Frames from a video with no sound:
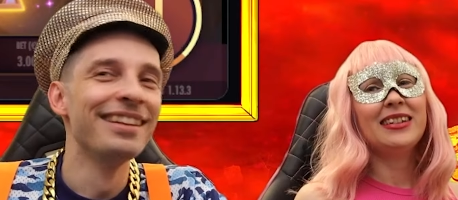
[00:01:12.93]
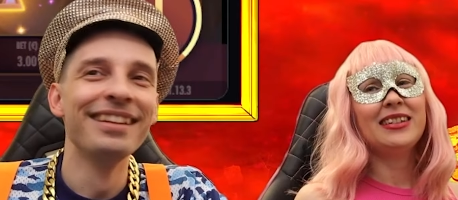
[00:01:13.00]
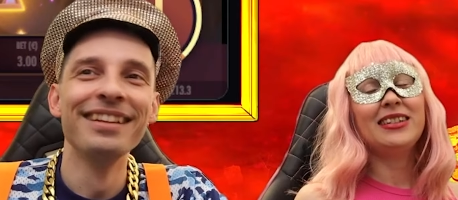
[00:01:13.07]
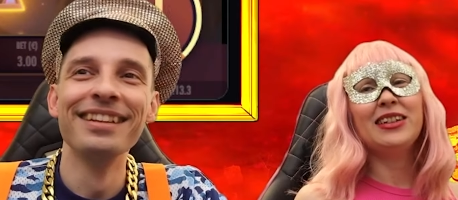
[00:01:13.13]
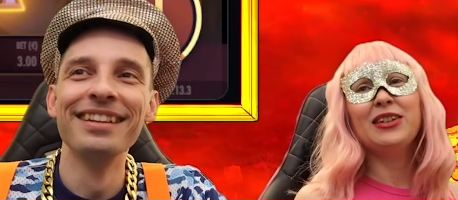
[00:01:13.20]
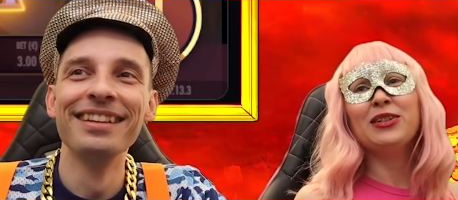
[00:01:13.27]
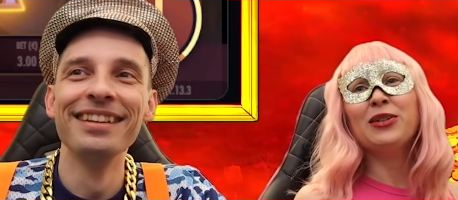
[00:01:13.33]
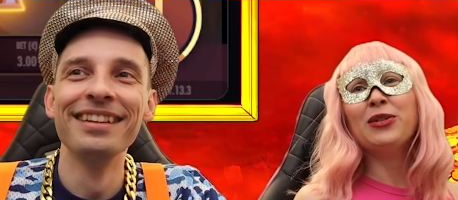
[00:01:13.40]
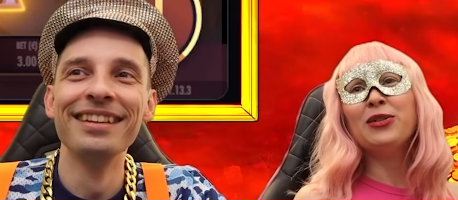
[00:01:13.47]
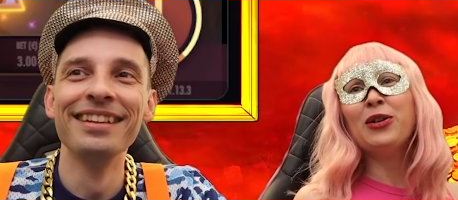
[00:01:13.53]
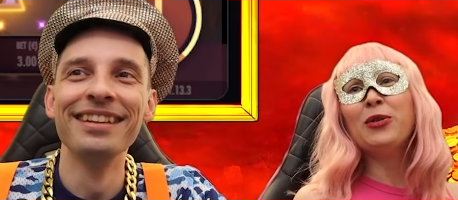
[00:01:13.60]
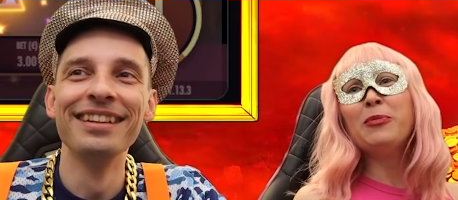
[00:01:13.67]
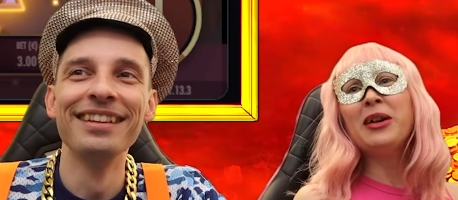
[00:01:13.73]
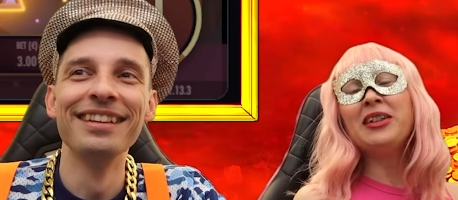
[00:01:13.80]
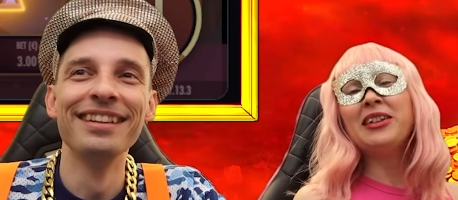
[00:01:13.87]
Speaker 1: I think no
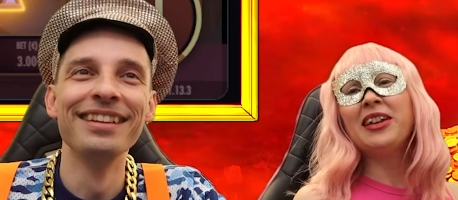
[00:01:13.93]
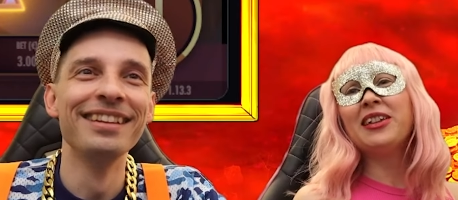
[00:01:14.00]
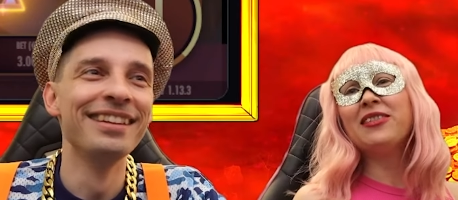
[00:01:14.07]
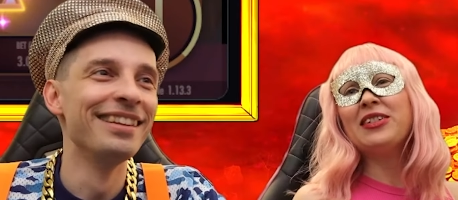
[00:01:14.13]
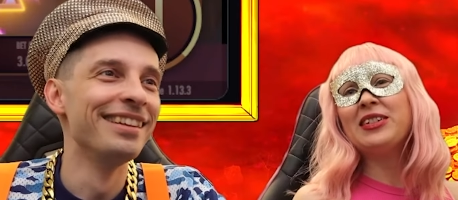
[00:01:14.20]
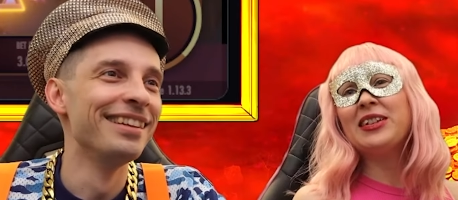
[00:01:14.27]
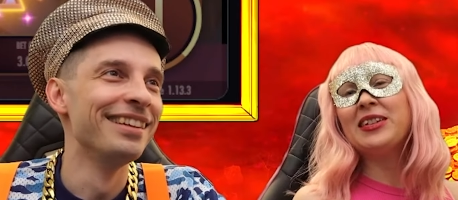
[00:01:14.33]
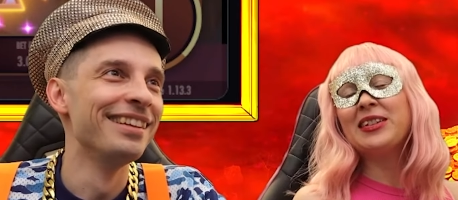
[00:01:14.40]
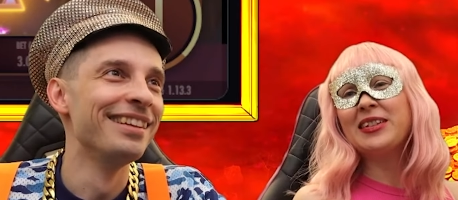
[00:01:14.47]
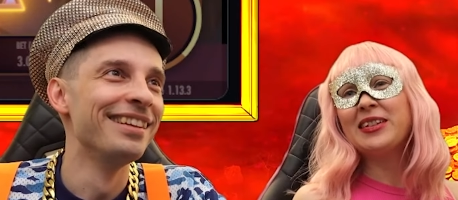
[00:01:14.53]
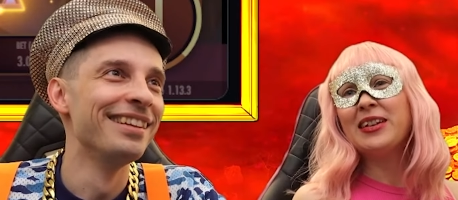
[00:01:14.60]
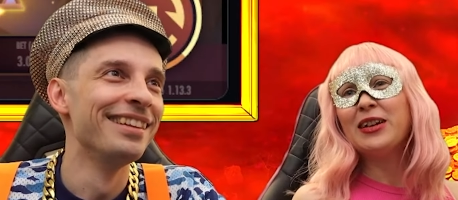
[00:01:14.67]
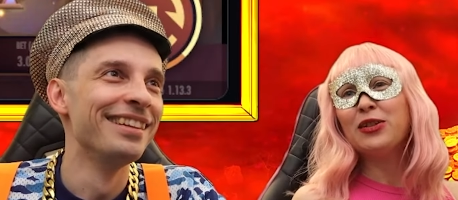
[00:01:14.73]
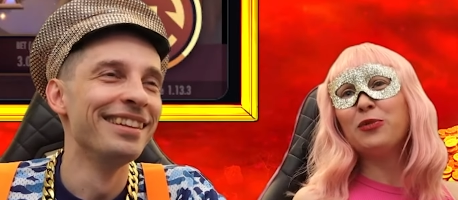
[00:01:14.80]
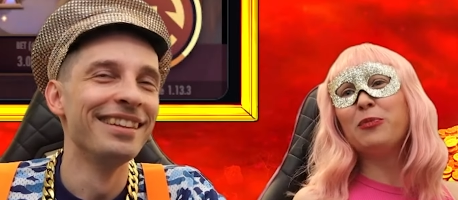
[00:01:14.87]
man can resist
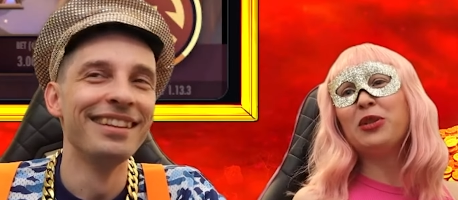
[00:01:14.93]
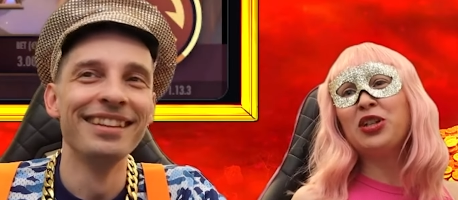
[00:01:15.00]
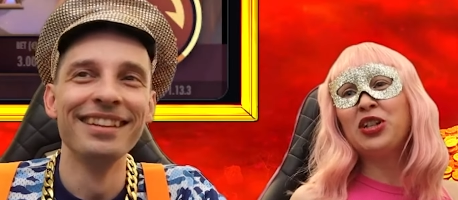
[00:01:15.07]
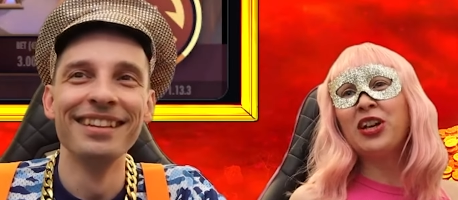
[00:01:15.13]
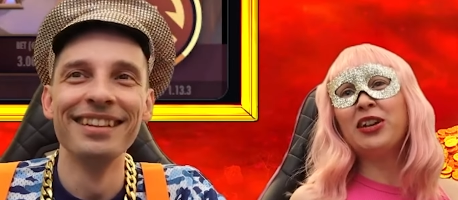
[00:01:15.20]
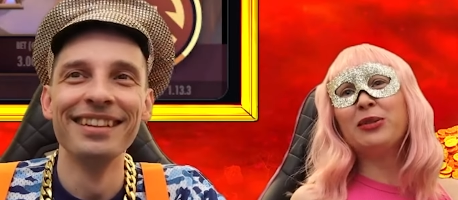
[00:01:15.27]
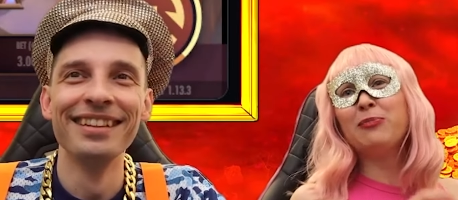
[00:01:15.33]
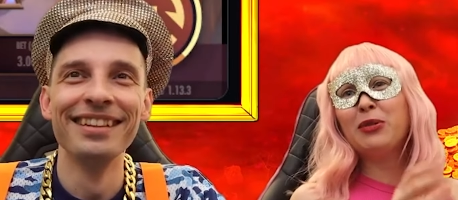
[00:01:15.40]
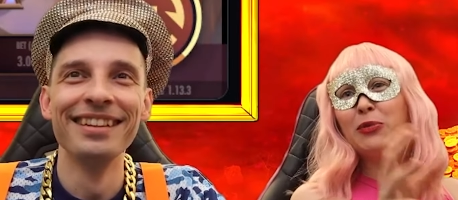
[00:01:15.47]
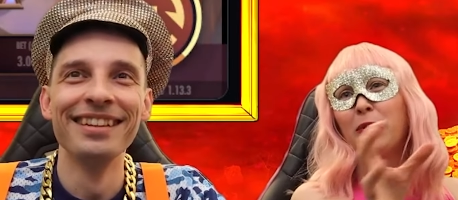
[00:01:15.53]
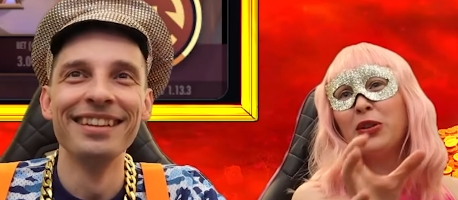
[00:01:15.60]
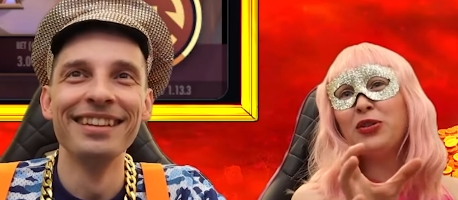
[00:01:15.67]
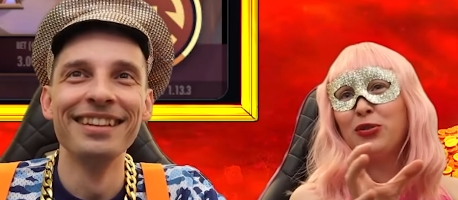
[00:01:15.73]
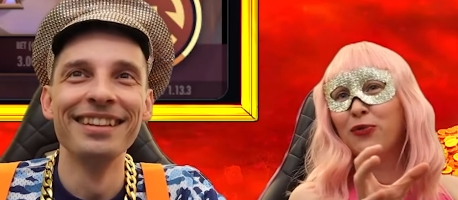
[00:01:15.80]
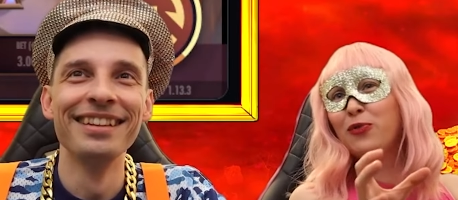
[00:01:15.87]
to be shared
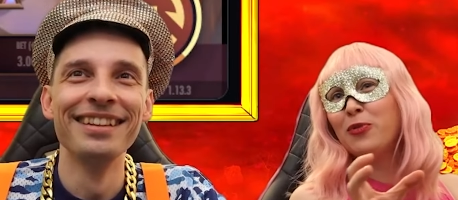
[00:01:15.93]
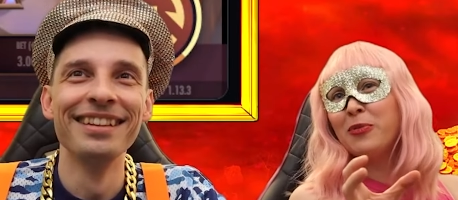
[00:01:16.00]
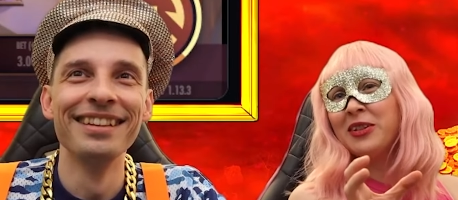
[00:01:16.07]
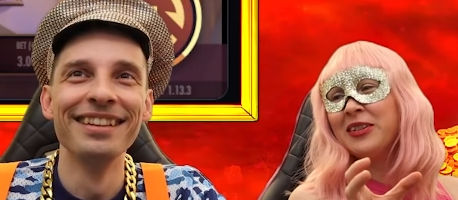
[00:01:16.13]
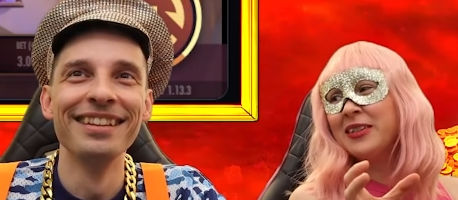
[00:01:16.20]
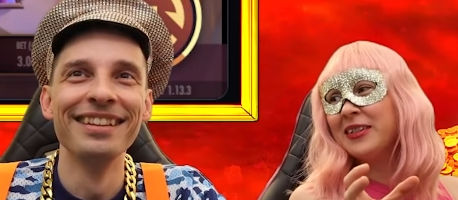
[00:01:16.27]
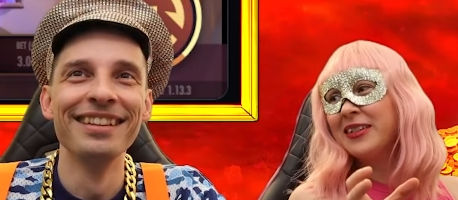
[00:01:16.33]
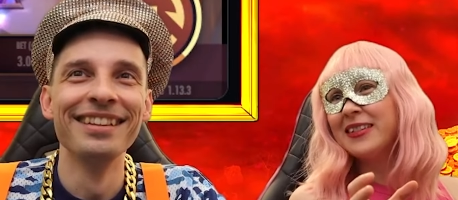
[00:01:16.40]
between two women.